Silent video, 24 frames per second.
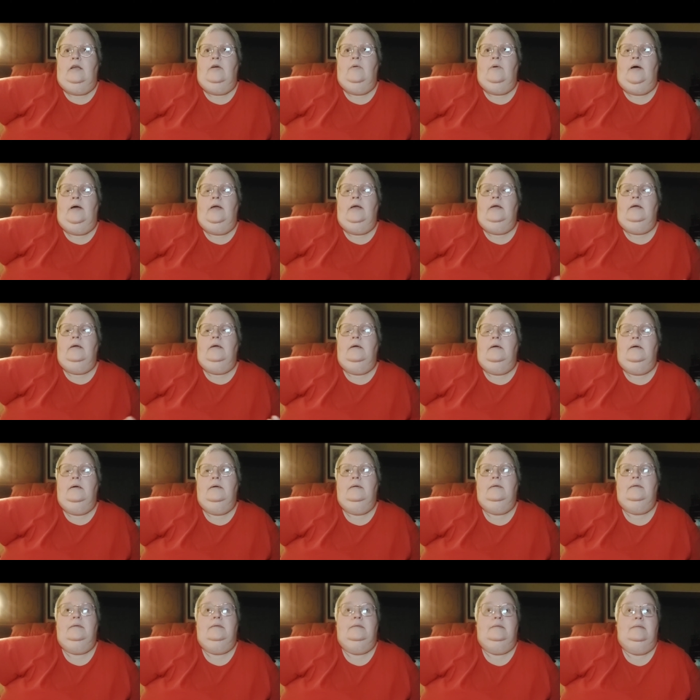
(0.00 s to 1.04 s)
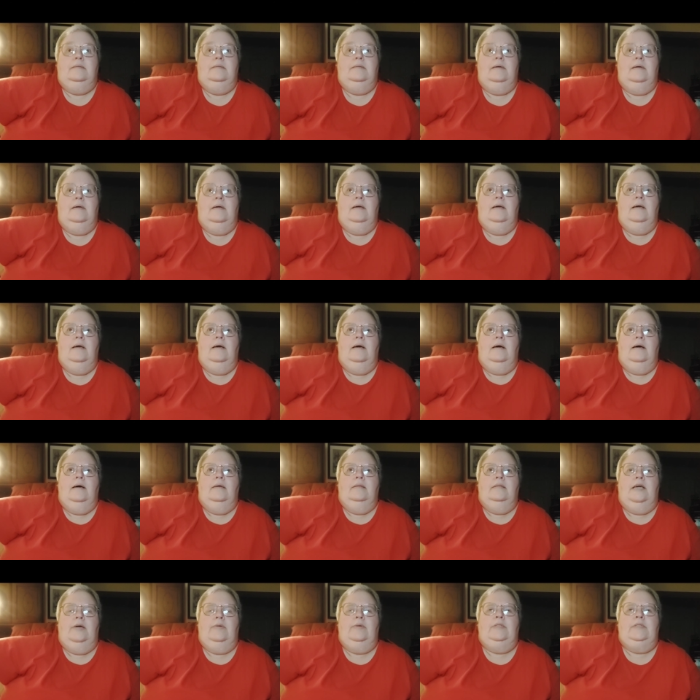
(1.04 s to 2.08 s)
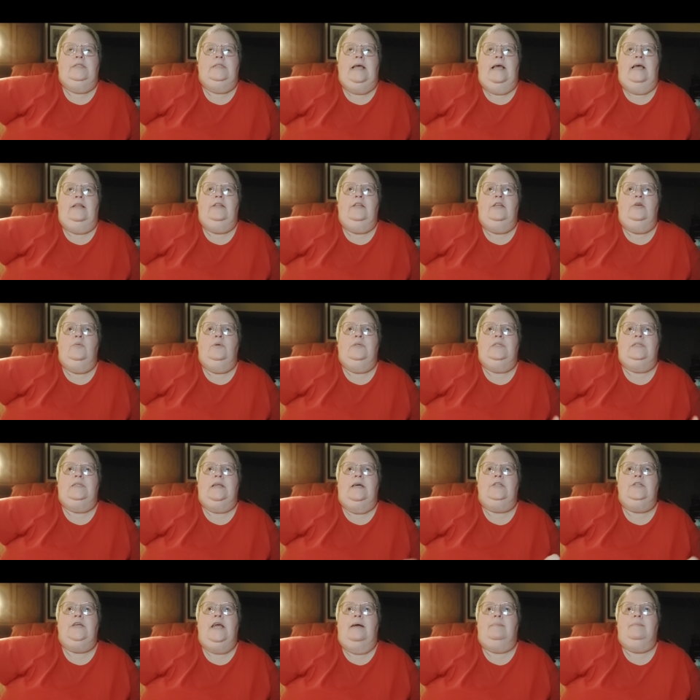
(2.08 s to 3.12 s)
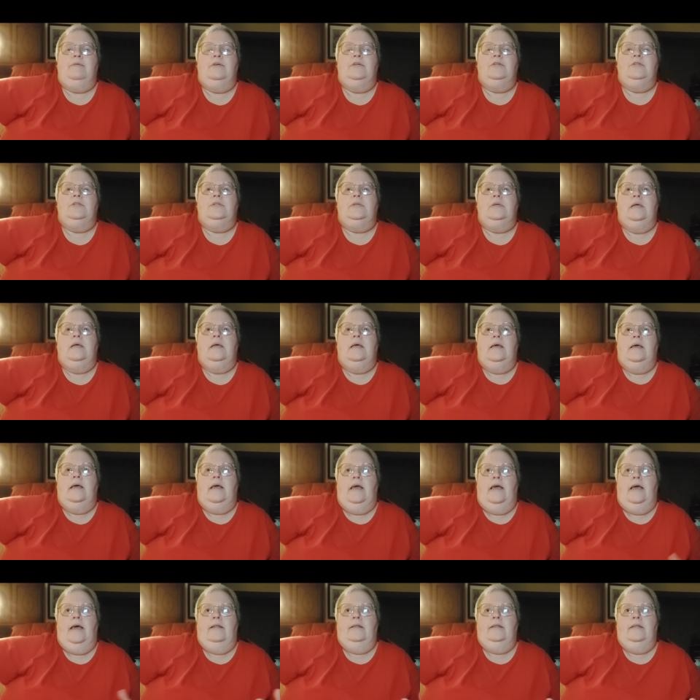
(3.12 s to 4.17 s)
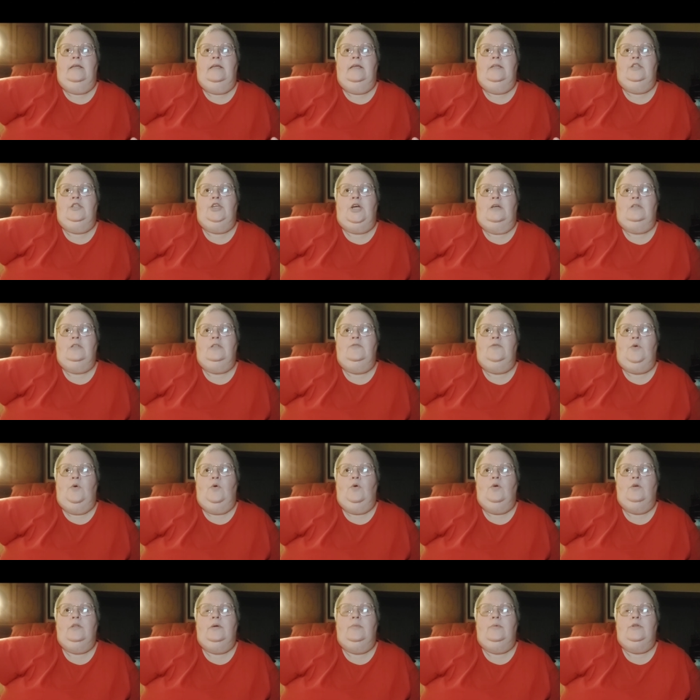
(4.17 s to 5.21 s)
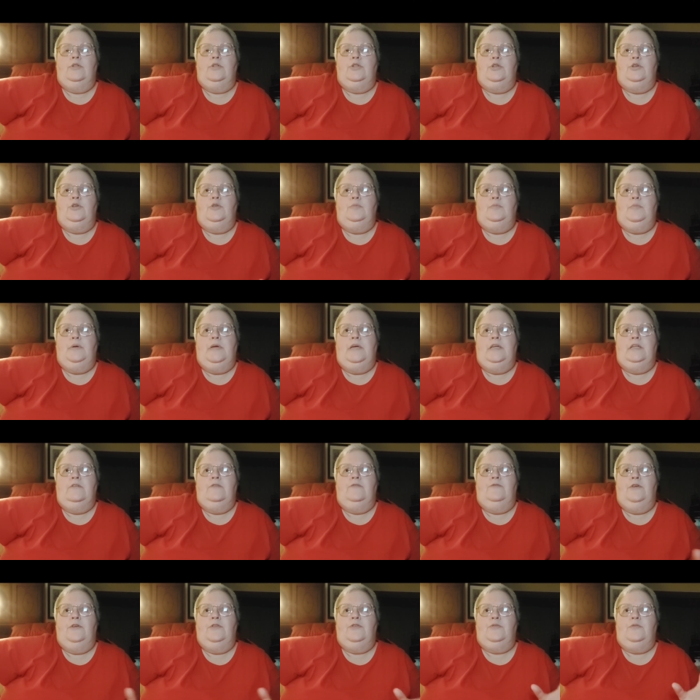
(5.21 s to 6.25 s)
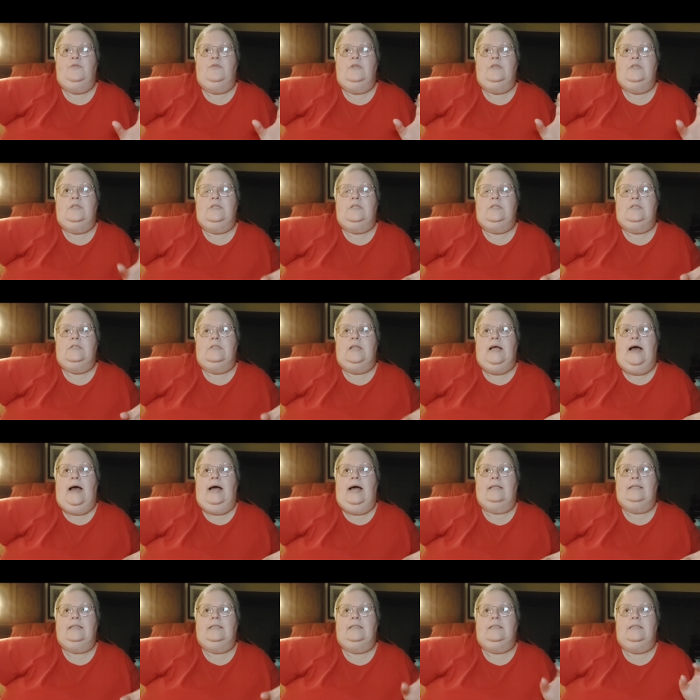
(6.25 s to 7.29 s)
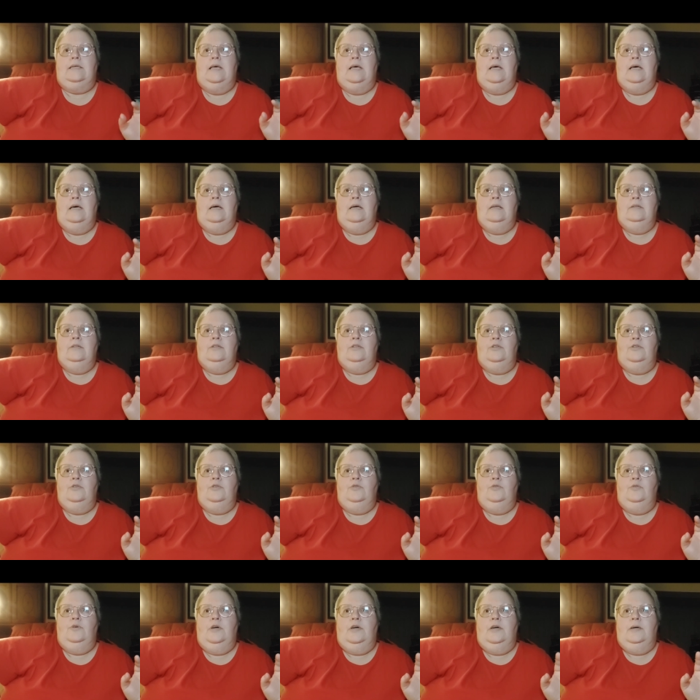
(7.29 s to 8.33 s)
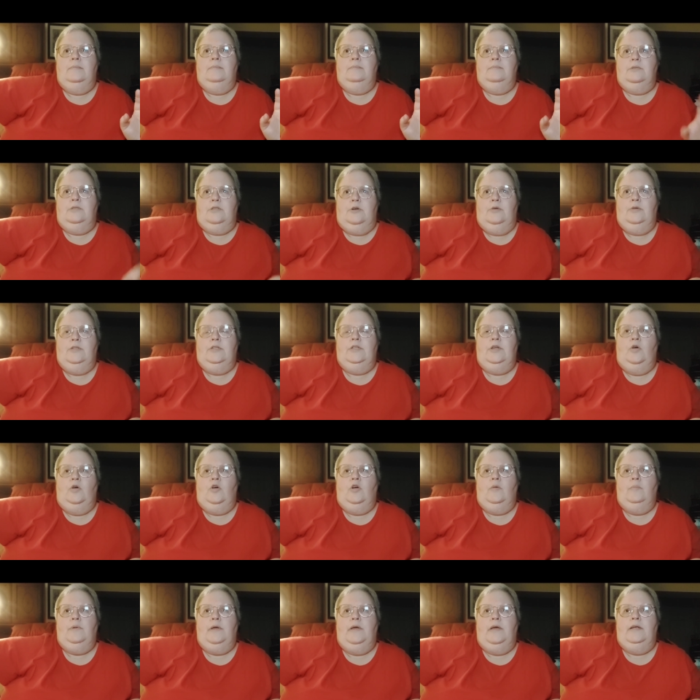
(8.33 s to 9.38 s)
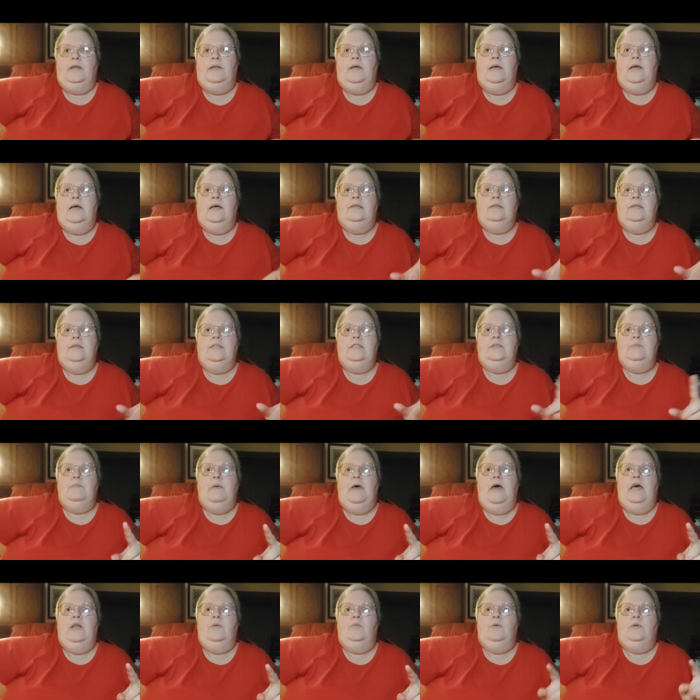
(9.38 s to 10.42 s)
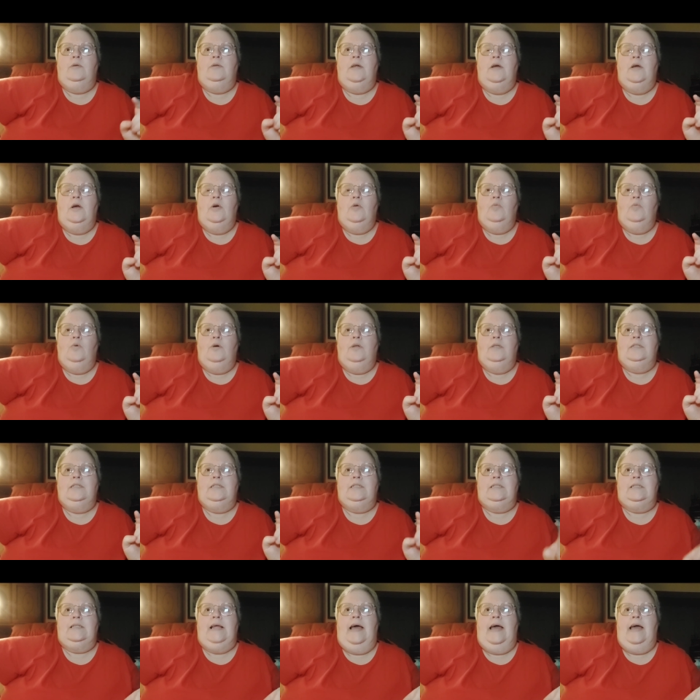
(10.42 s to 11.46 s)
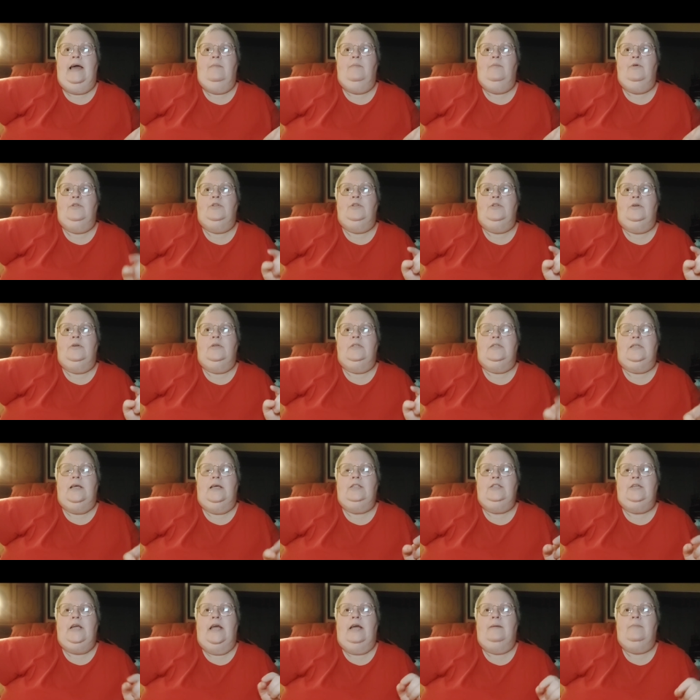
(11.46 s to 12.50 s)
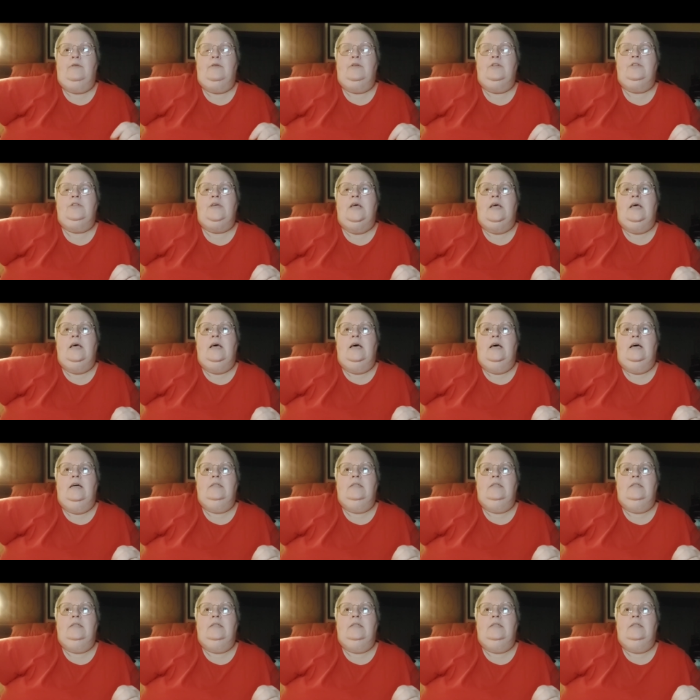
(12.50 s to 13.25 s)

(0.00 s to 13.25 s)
Anyway, they would stand there with sledgehammers, and the chunks of ore that were too big to fit through the slats to go into the ore bin, these men would slam with their sledgehammers